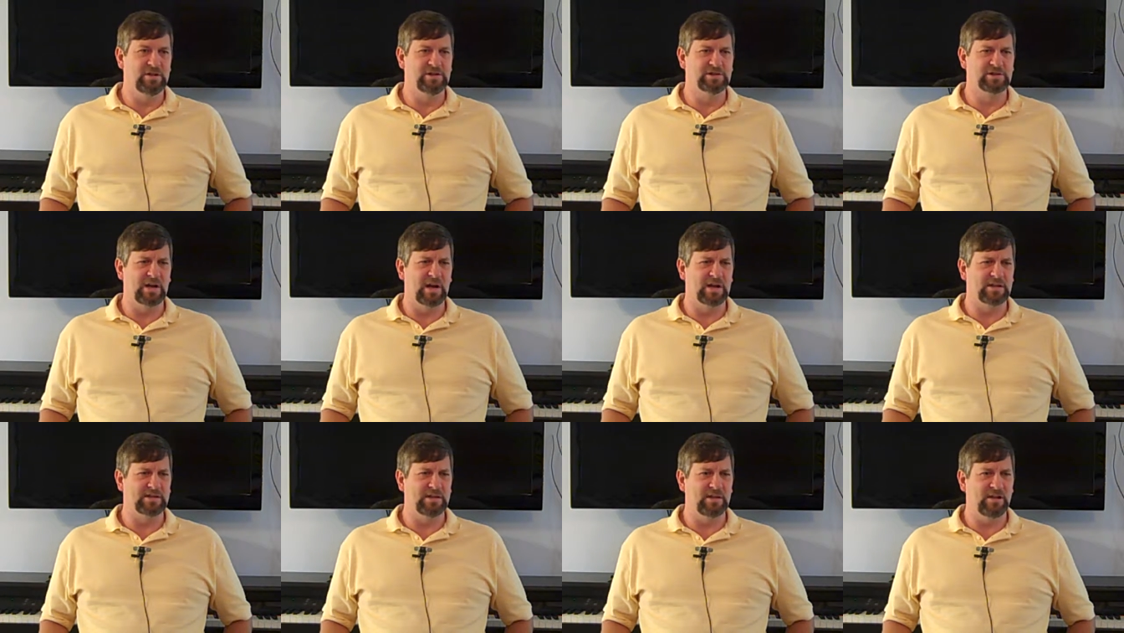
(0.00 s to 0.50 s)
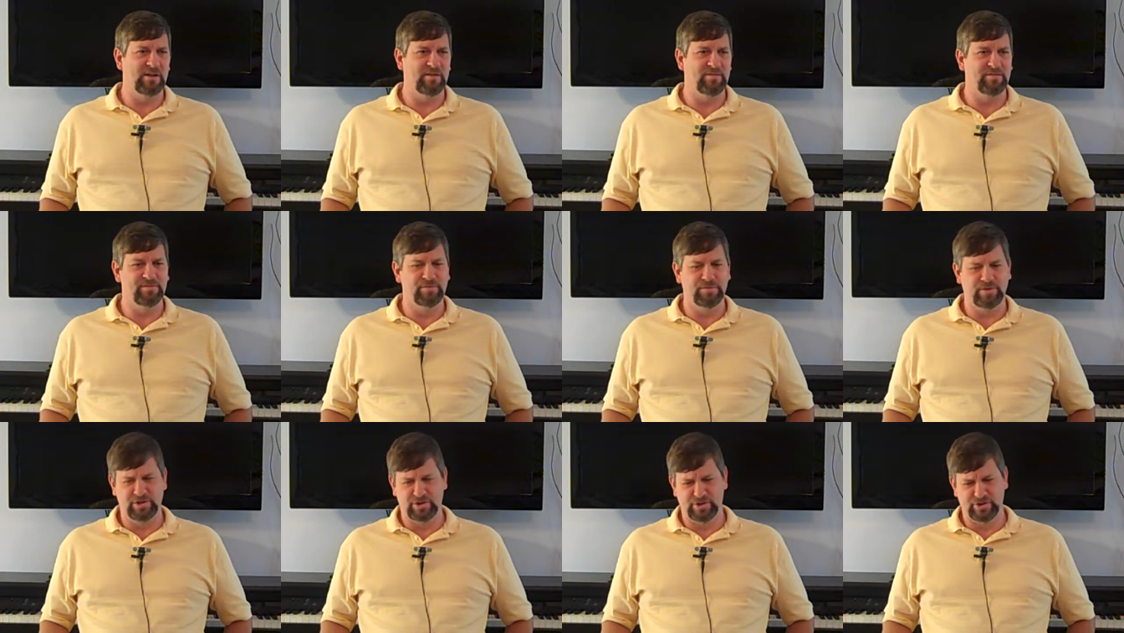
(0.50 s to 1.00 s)
He's got to
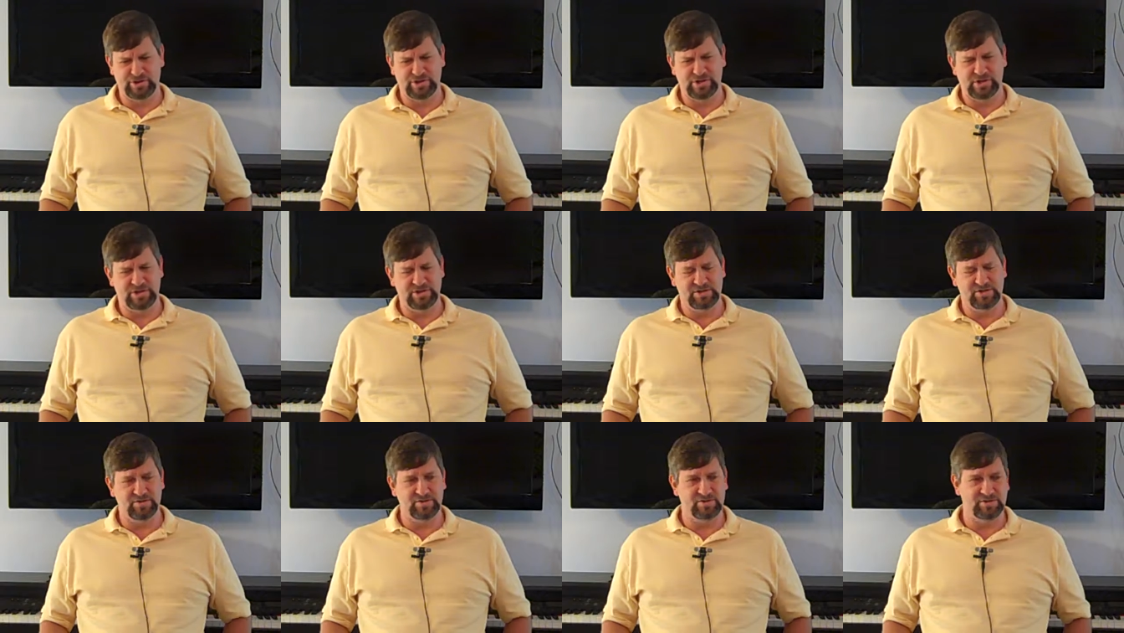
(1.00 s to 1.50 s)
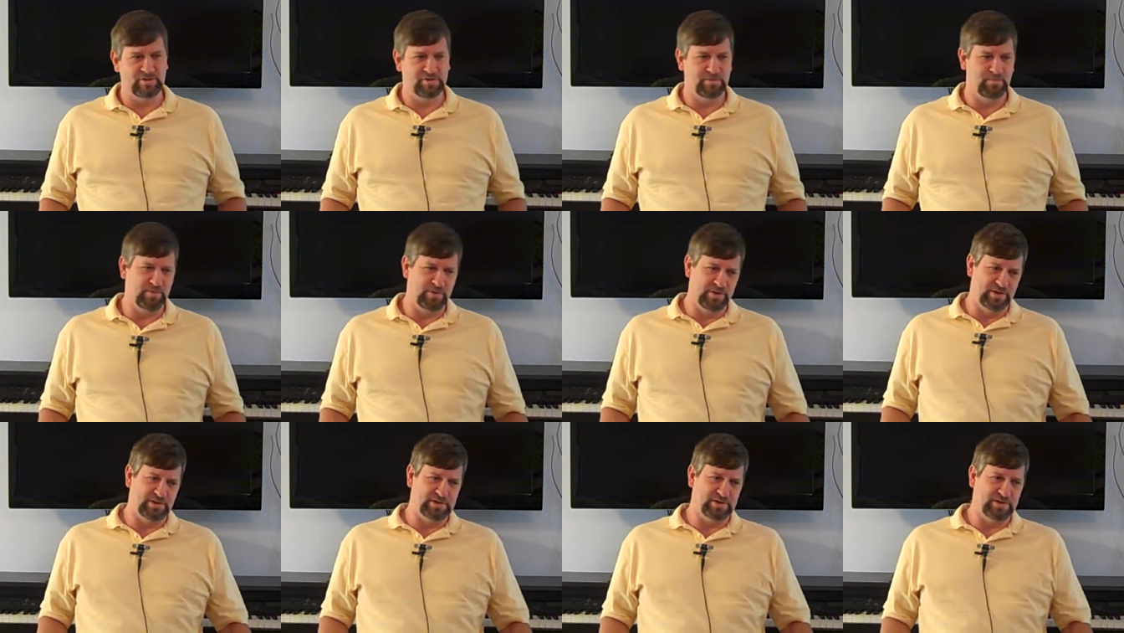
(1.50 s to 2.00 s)
have the intercessors
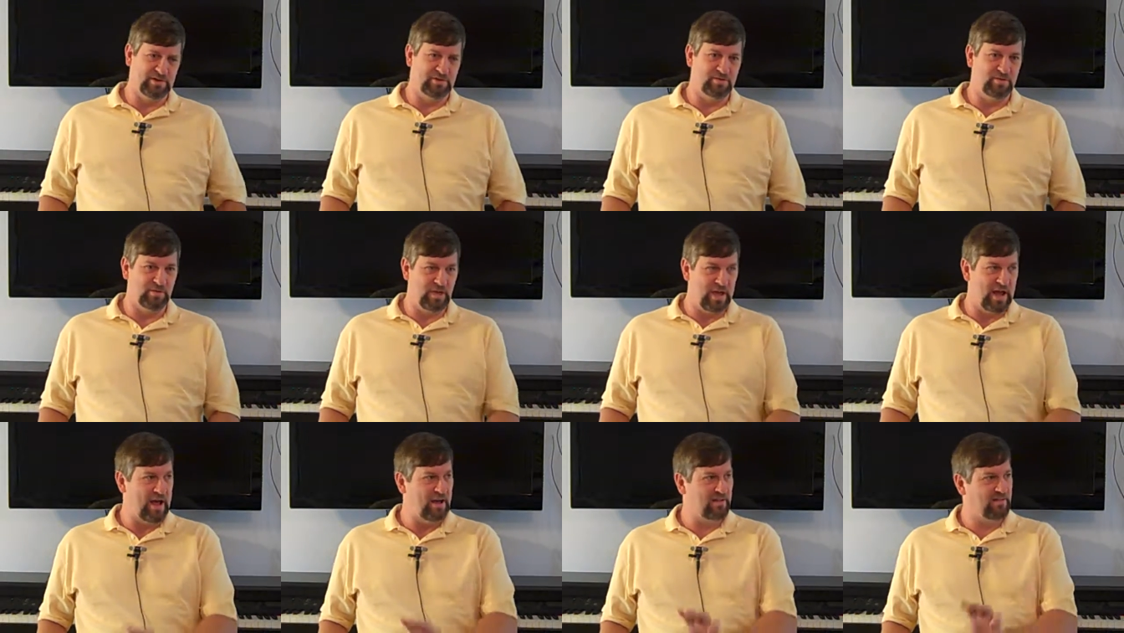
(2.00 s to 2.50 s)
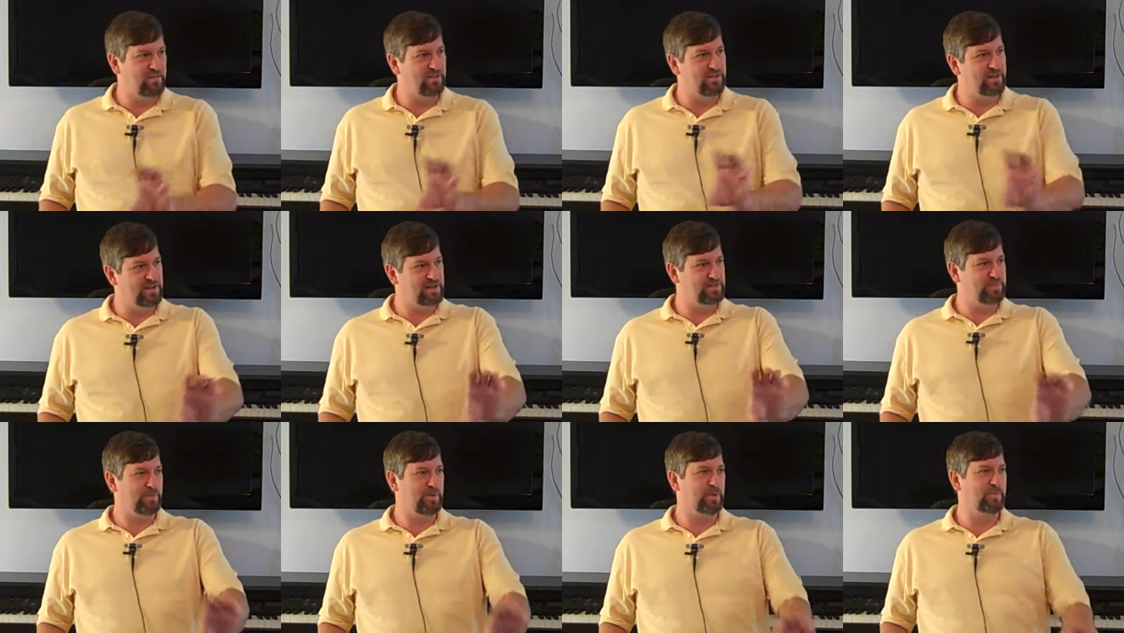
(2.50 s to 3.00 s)
and this and that and
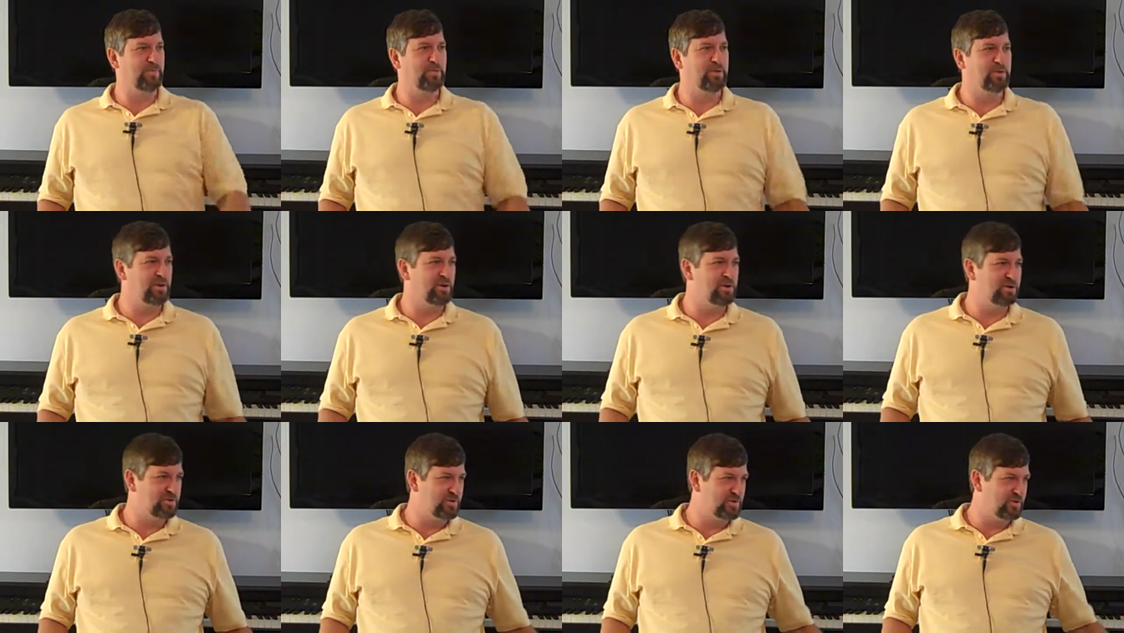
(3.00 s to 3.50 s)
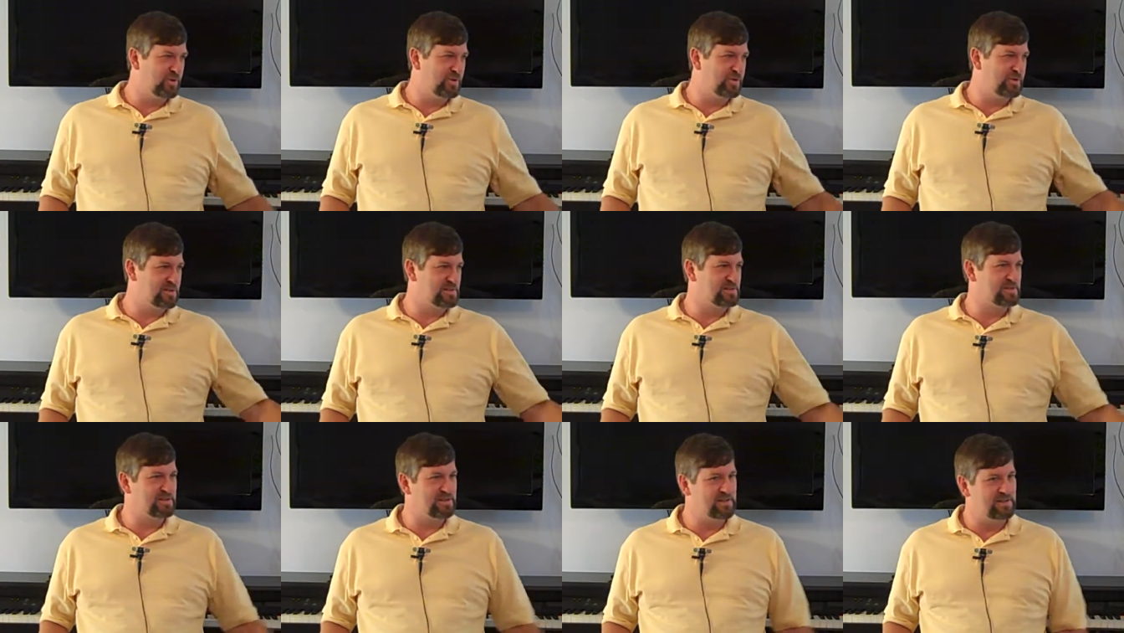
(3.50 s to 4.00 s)
these people here
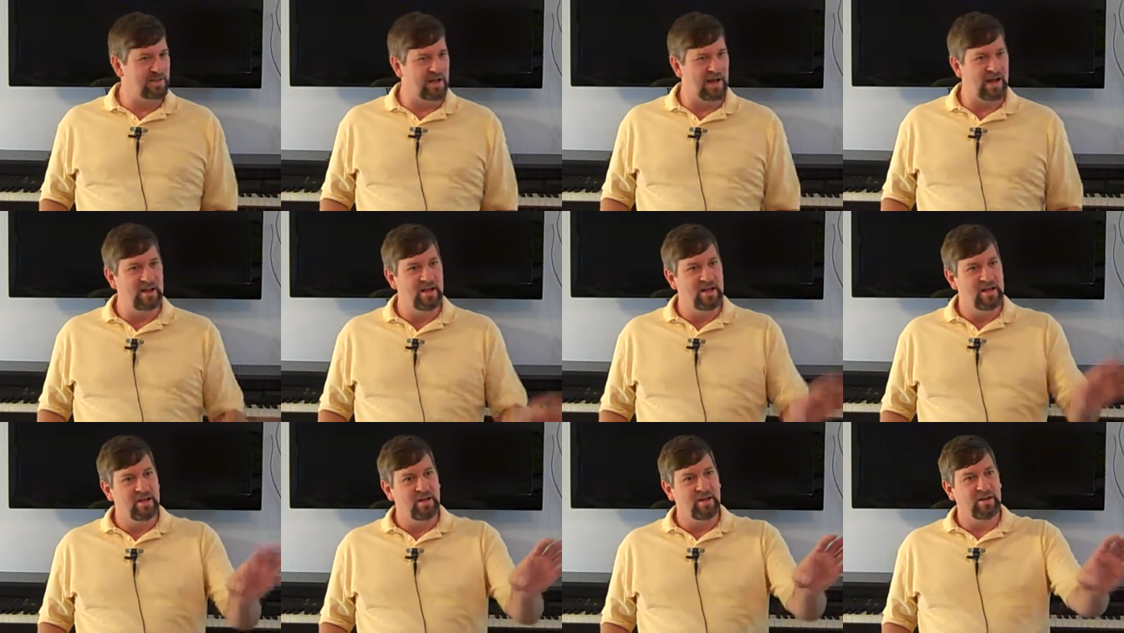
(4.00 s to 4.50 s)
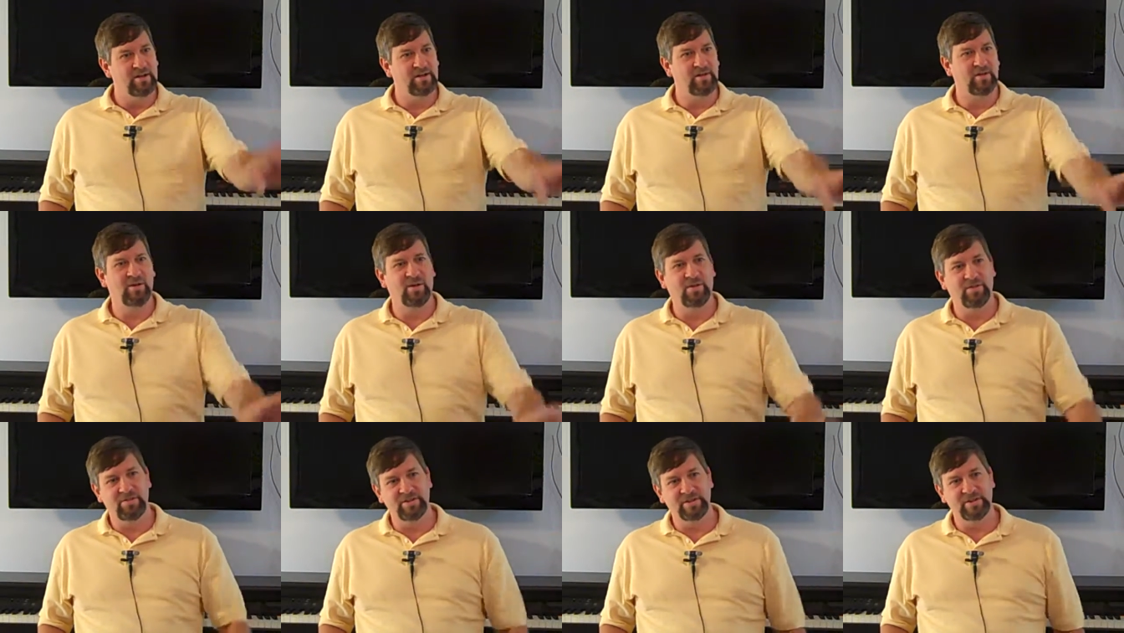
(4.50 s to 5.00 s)
doing this and that and
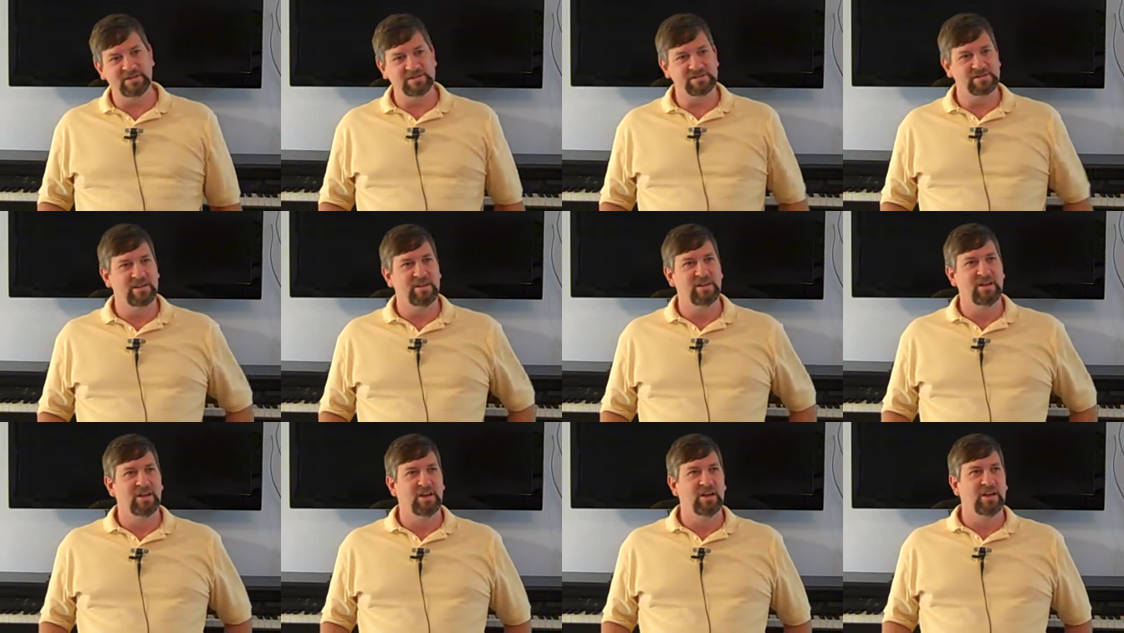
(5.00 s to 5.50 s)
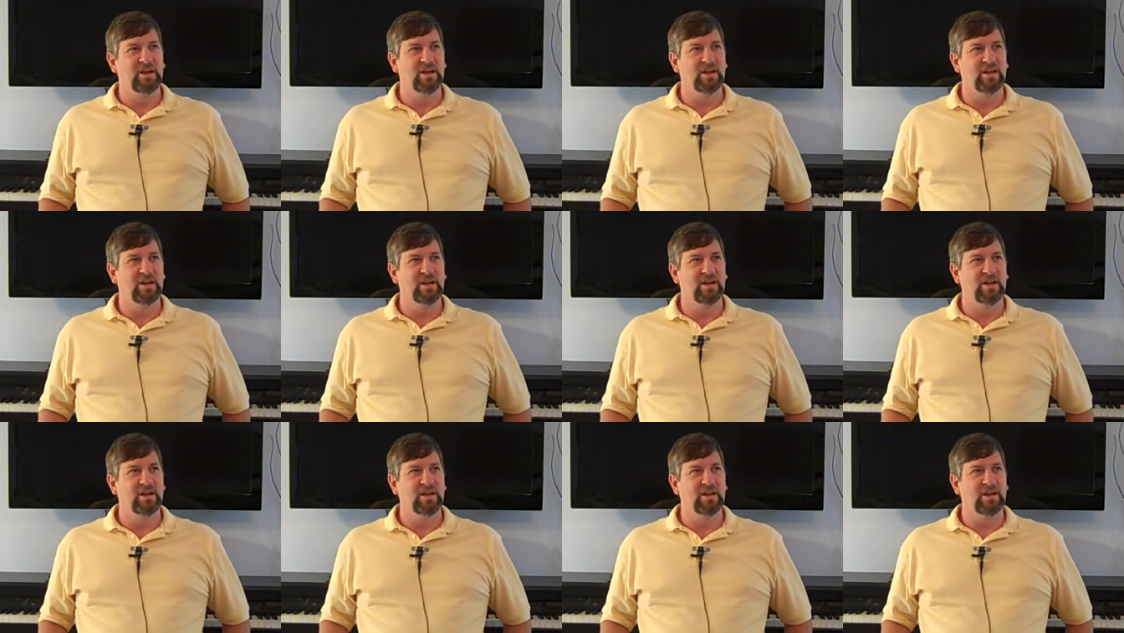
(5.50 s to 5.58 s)
all this